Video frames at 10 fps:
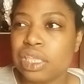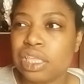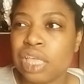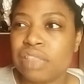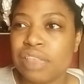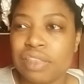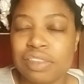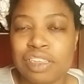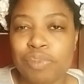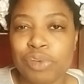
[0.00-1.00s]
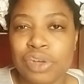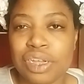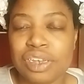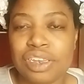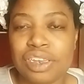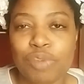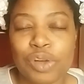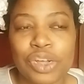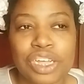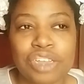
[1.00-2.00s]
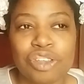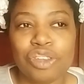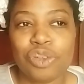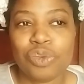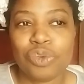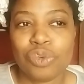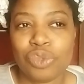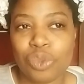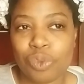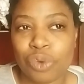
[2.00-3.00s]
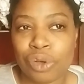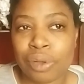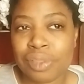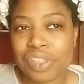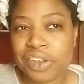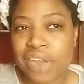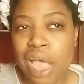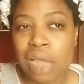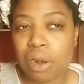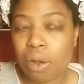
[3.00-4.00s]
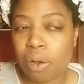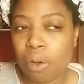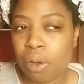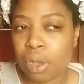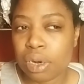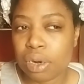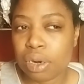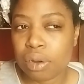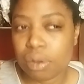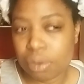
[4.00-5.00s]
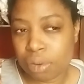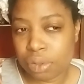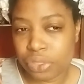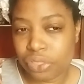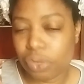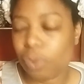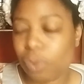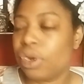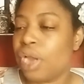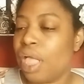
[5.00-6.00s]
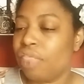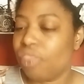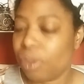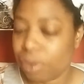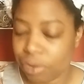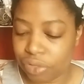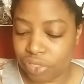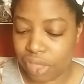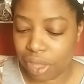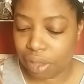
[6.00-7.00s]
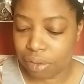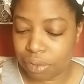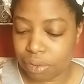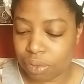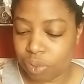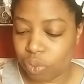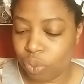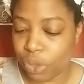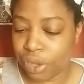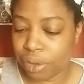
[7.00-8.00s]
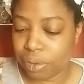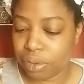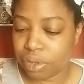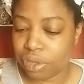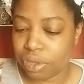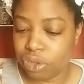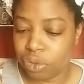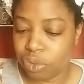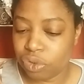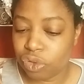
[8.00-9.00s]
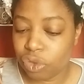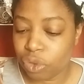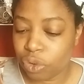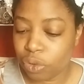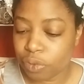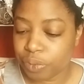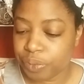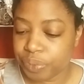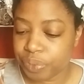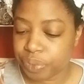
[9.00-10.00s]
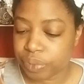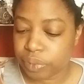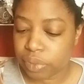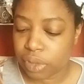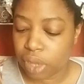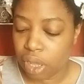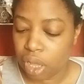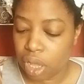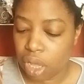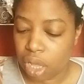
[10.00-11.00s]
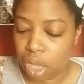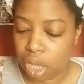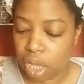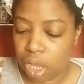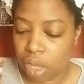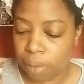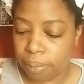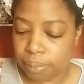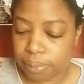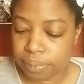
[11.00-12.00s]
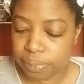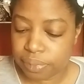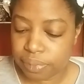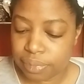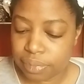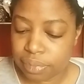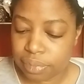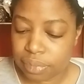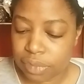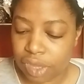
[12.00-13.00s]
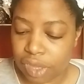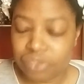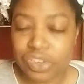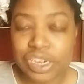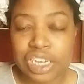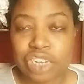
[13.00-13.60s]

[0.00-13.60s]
gets us deeper and deeper into the world. They're not on Earth, or not the Earth that we're used to. Um, it's very